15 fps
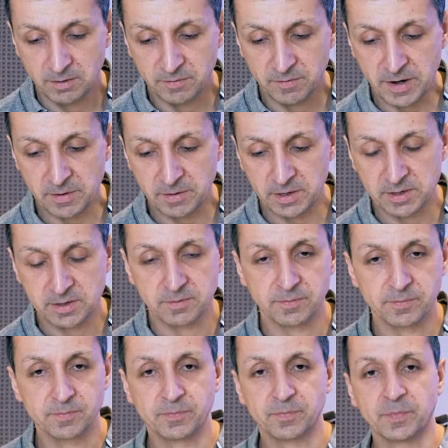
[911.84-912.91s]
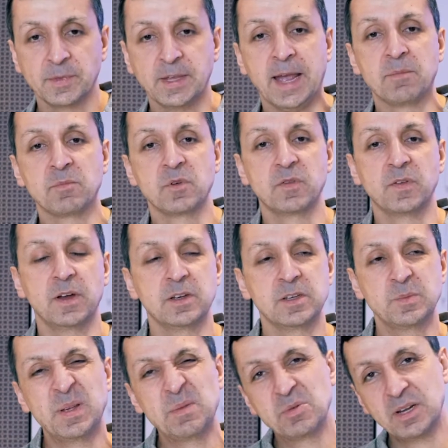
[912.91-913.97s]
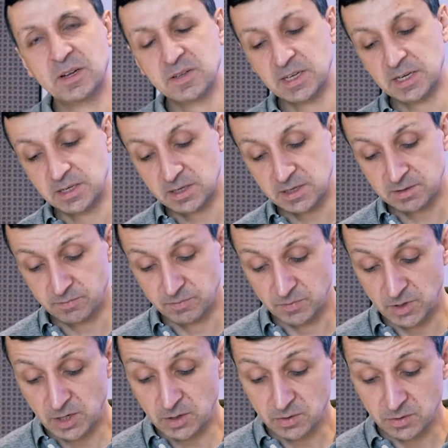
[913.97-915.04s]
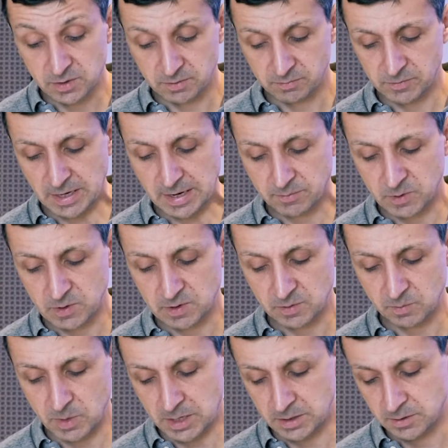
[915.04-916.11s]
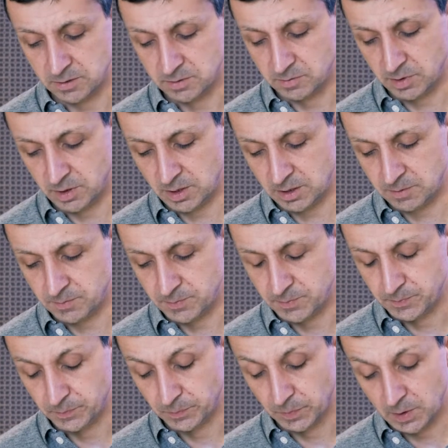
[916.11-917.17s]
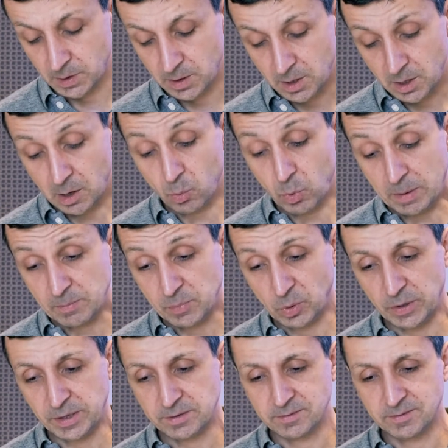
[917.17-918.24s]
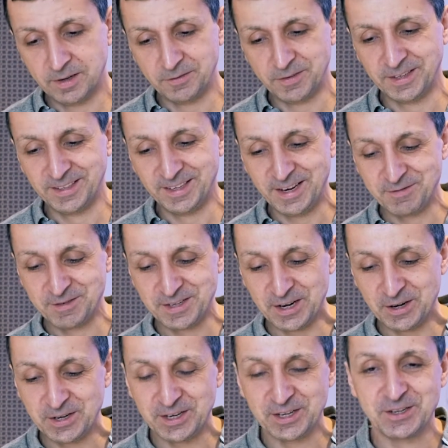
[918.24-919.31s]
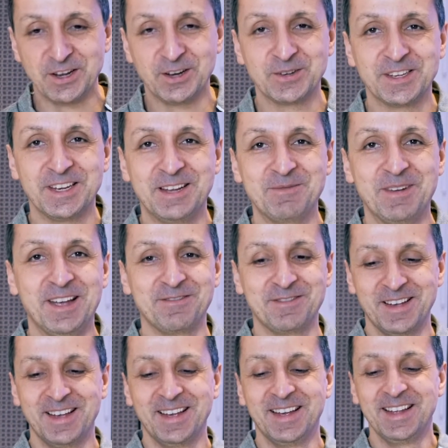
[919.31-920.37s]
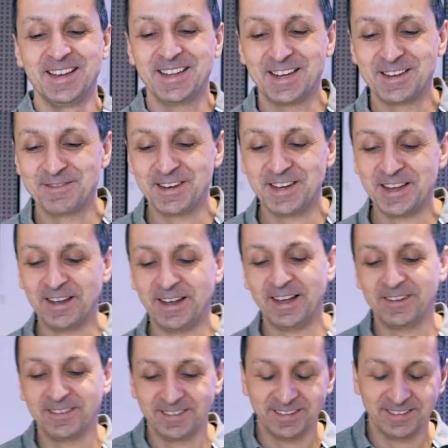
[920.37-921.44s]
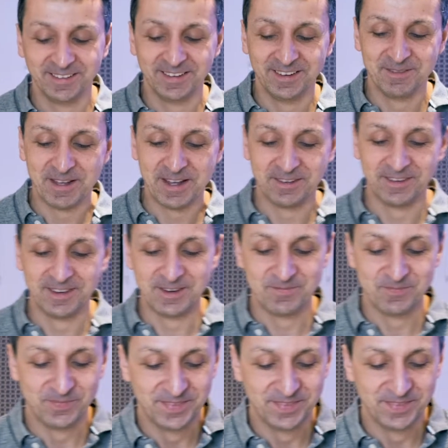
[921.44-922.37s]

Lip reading: various camera phones, people don't tend to use cameras as much. At one point, I think even Tony and Chelsea may have done a video about